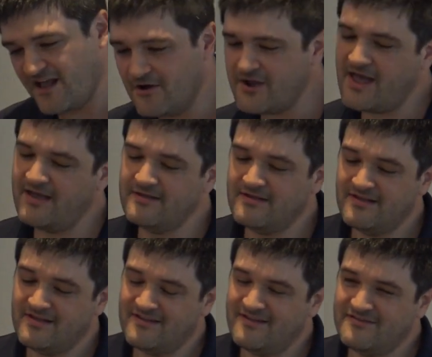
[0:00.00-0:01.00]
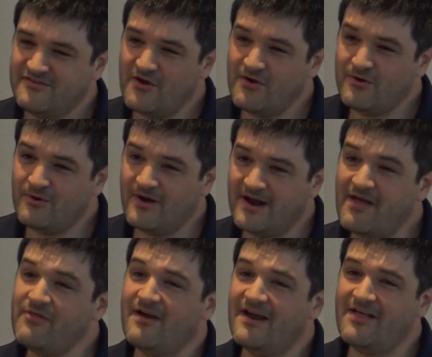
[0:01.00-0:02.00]
Okay, so
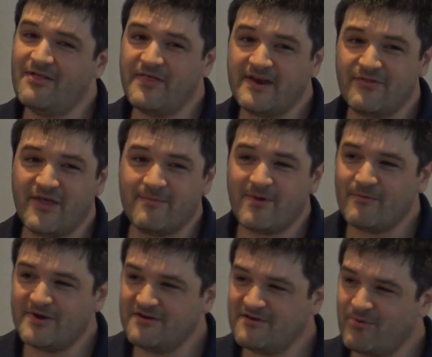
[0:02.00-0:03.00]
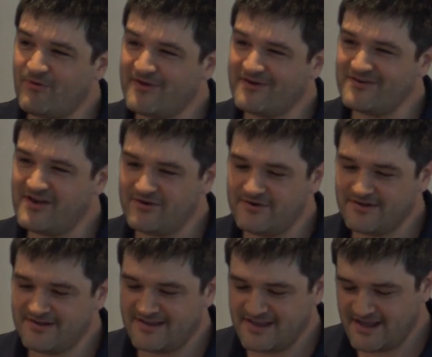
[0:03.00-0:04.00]
another thing to think about when you're deploying your node
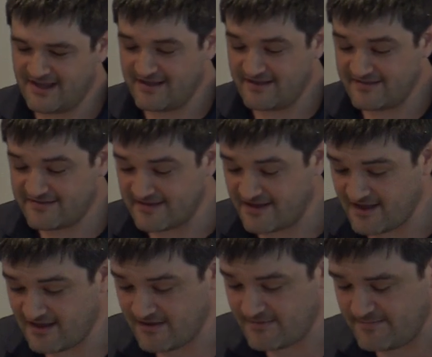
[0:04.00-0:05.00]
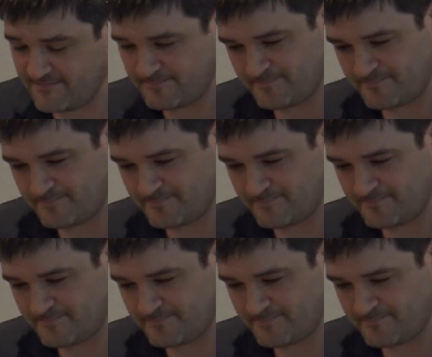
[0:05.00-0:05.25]
is how